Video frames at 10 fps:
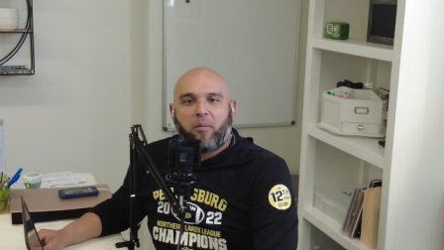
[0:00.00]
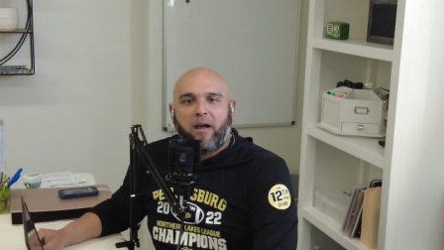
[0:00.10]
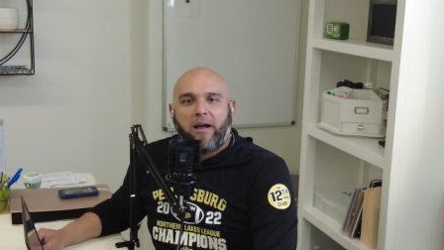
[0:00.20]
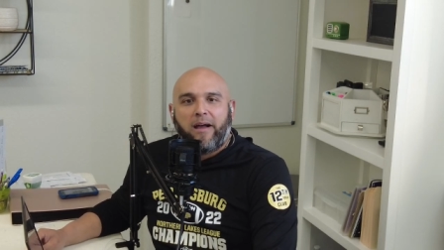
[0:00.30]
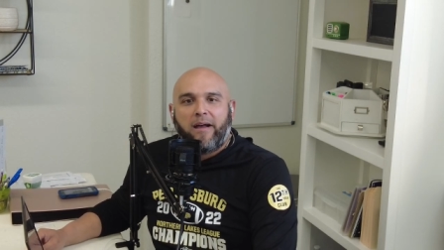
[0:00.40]

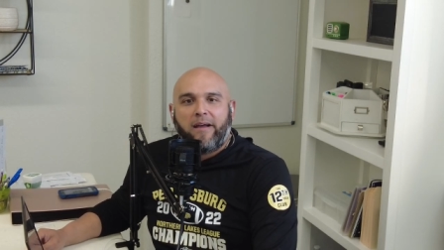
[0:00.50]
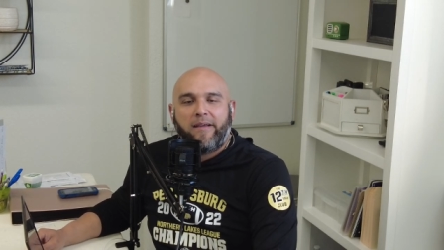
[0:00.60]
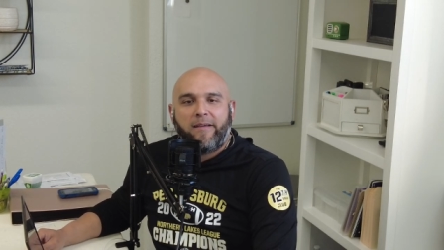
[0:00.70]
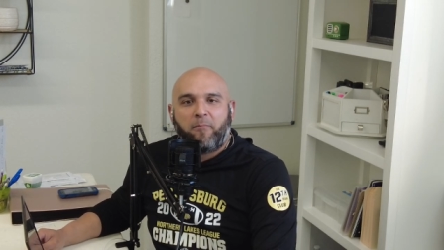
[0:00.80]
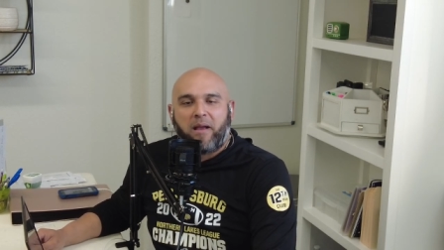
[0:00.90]
Uh,
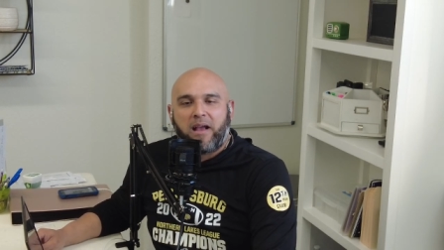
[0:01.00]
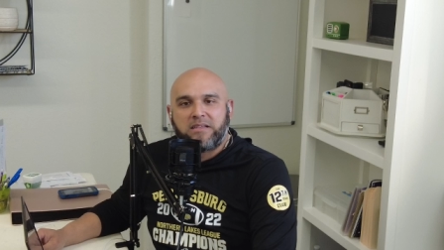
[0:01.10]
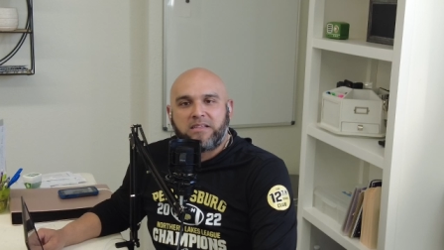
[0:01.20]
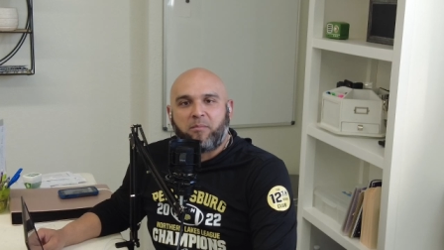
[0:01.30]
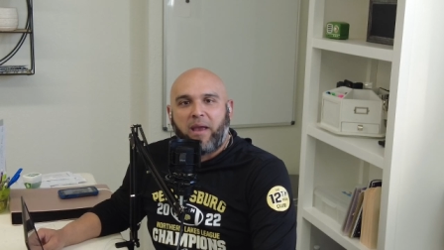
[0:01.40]
my cousin
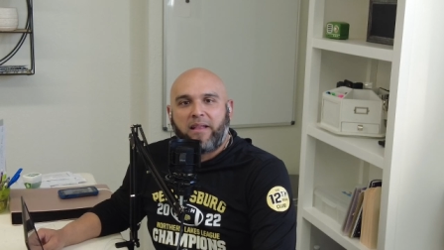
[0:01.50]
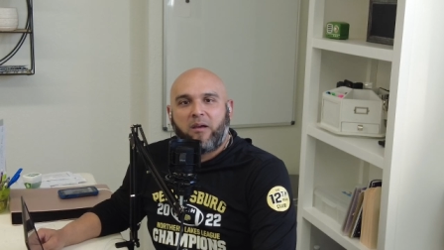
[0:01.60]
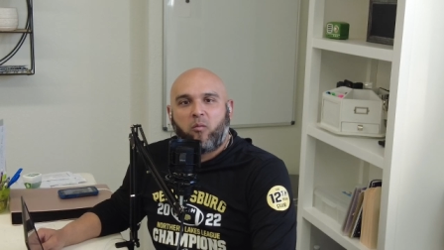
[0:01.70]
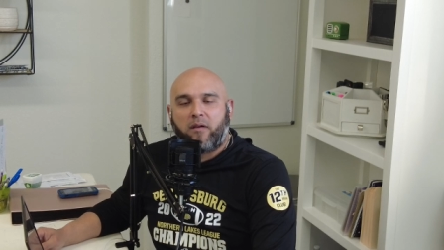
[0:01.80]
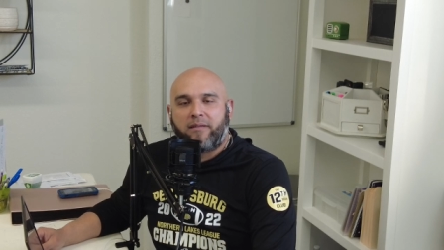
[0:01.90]
Samantha
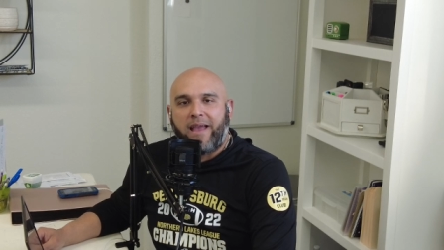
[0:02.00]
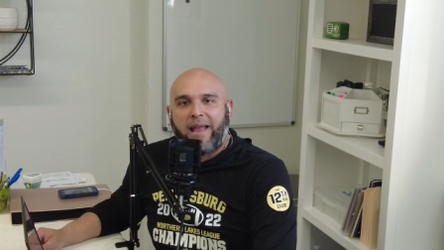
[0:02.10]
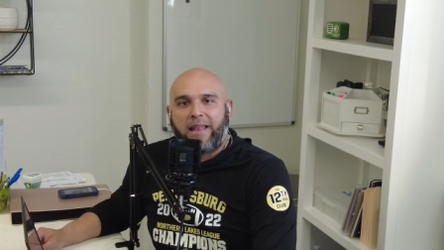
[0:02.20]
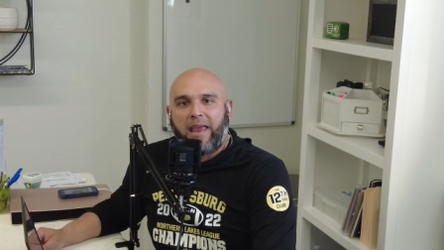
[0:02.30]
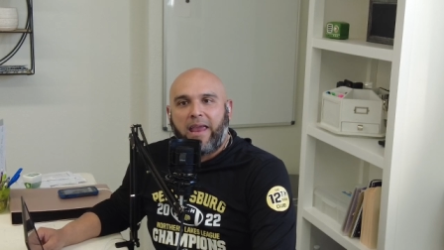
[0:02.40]
works
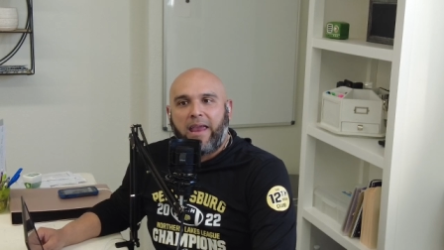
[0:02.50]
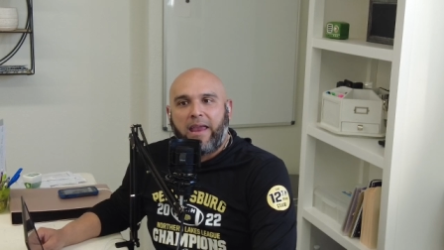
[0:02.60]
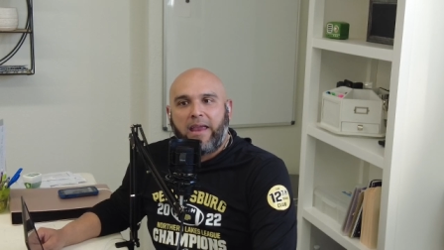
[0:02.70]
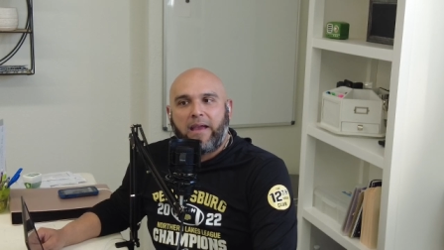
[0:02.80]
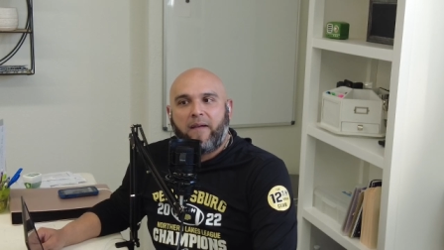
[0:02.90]
at
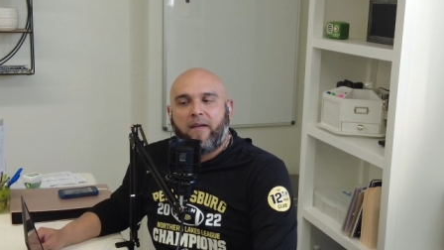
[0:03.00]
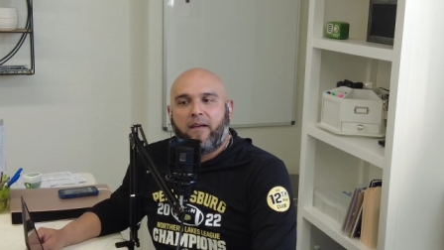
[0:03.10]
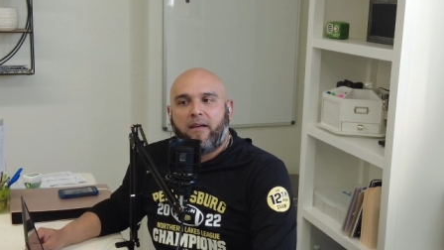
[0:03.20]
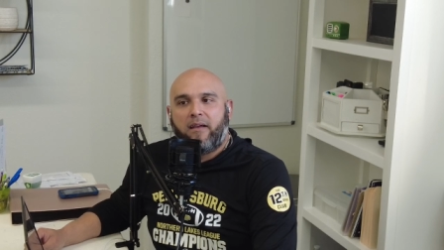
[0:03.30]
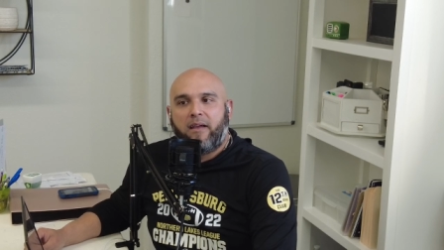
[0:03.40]
a,
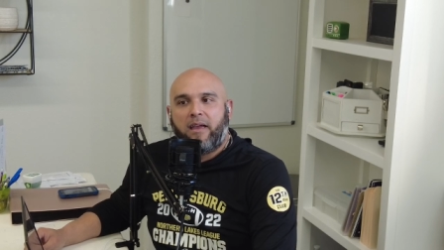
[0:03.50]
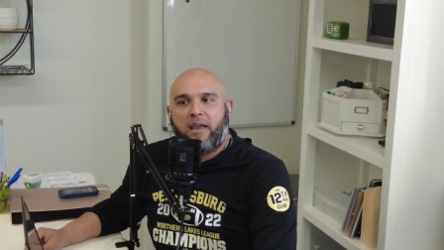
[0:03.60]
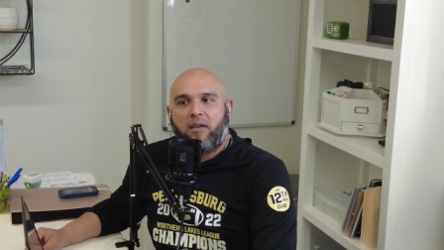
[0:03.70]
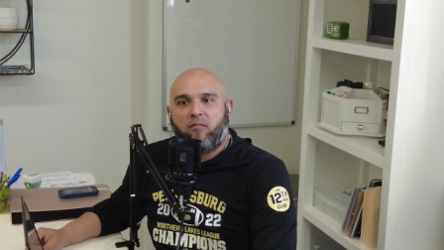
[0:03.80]
a,